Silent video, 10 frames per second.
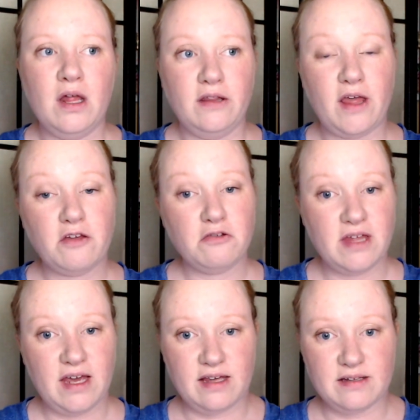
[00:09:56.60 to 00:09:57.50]
the other
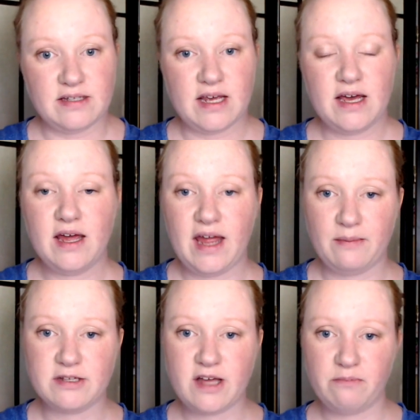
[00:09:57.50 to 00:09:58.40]
thing is
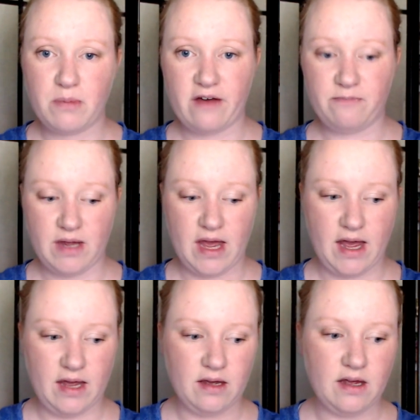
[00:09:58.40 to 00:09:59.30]
Amazon
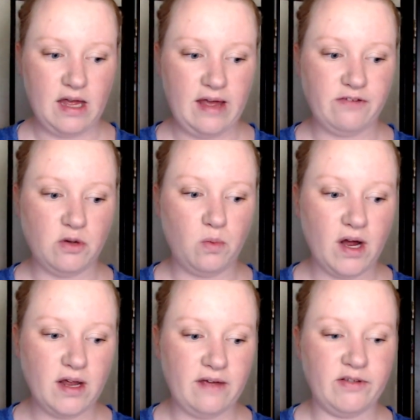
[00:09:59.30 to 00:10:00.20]
FBA. If you
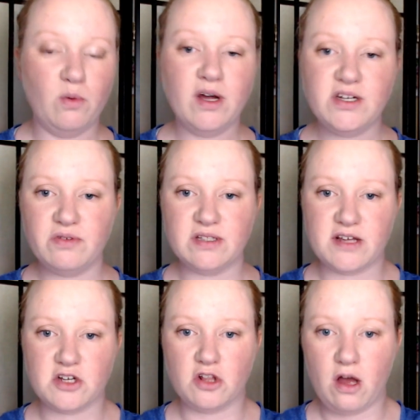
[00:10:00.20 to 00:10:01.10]
want to do it in
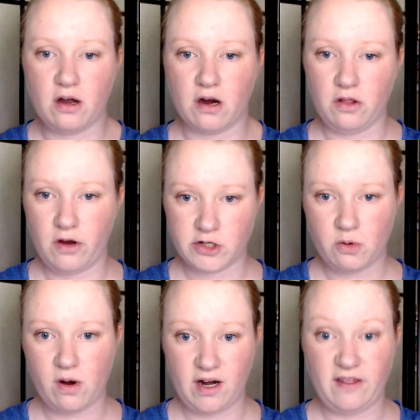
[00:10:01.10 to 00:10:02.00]
such a large
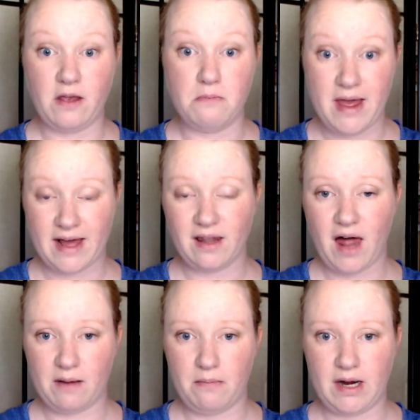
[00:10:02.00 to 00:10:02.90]
quantity that you make a
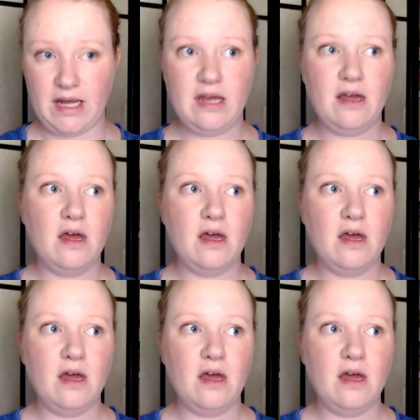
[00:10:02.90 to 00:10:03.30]
lot of money,